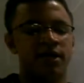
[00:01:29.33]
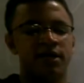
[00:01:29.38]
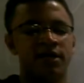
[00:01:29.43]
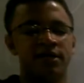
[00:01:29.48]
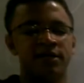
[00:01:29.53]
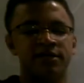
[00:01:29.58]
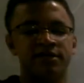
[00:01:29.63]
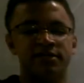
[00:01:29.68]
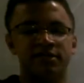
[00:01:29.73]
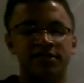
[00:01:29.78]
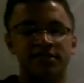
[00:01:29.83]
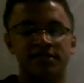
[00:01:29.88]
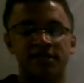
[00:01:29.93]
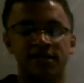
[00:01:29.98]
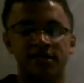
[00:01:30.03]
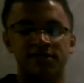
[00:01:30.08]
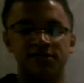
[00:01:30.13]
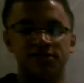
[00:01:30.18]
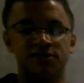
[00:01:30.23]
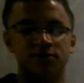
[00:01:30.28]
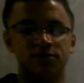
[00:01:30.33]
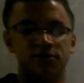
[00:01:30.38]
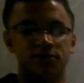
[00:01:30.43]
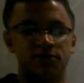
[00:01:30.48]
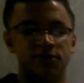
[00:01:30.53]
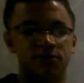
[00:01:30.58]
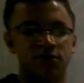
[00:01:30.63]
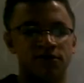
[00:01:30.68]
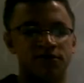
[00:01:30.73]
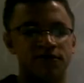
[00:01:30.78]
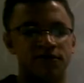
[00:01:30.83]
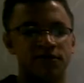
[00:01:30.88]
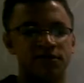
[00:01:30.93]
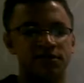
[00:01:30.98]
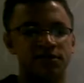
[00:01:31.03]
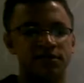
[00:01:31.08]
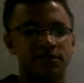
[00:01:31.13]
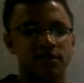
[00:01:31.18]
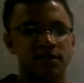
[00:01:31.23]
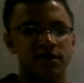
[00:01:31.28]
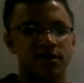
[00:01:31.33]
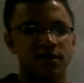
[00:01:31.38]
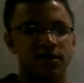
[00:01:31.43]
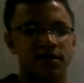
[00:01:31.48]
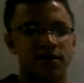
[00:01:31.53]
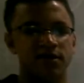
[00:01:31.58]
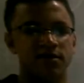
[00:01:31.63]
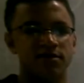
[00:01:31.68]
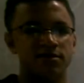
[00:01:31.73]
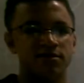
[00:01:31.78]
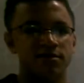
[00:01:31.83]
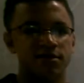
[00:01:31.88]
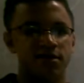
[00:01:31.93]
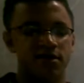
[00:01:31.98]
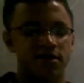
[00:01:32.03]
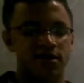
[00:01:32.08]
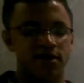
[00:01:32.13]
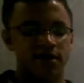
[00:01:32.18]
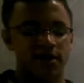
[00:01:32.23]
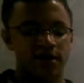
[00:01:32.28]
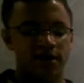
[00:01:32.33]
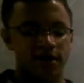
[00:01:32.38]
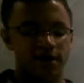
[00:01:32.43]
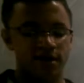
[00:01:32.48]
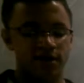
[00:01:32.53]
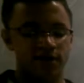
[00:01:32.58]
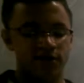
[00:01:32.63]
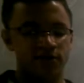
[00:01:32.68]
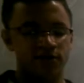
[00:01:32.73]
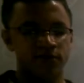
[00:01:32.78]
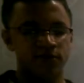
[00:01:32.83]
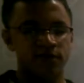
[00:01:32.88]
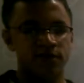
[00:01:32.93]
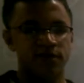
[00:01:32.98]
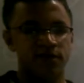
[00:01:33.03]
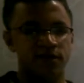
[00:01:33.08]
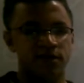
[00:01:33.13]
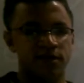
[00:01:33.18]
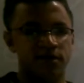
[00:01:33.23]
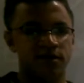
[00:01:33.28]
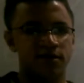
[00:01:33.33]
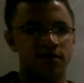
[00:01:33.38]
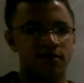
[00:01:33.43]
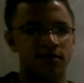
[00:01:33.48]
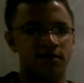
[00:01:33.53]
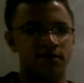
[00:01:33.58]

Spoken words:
it sticks to a surface, and it only can